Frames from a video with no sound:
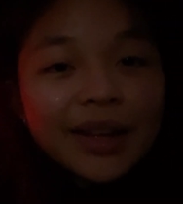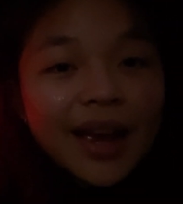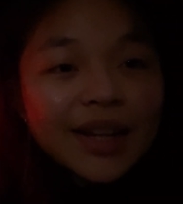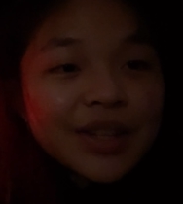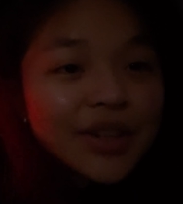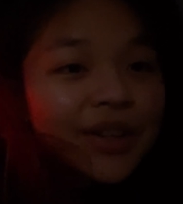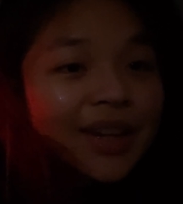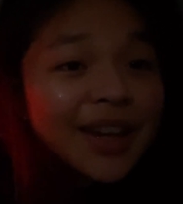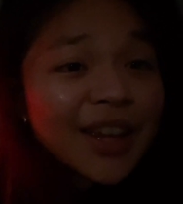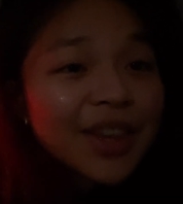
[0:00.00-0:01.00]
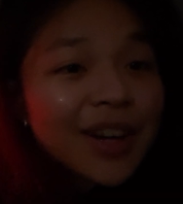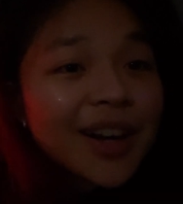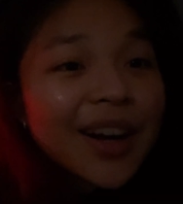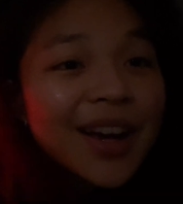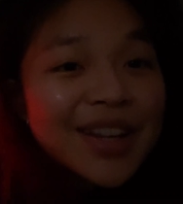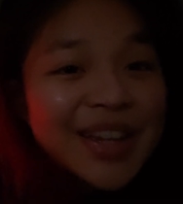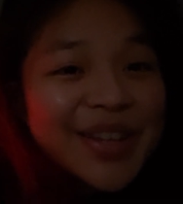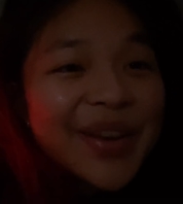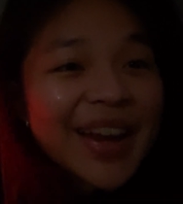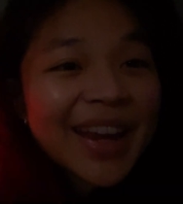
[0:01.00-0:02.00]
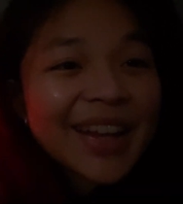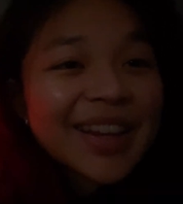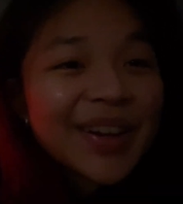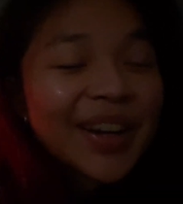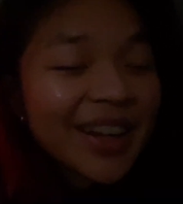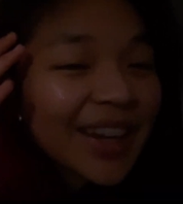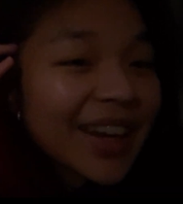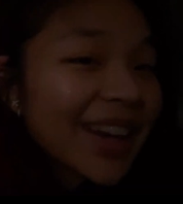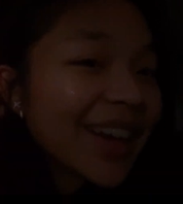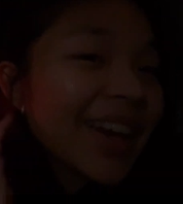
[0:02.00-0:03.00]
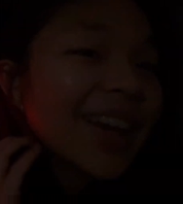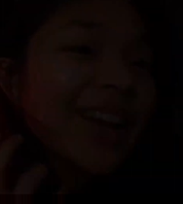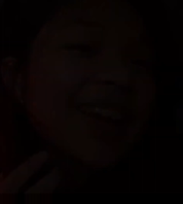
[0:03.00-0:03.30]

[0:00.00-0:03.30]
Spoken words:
next to the heater just so I get the heat.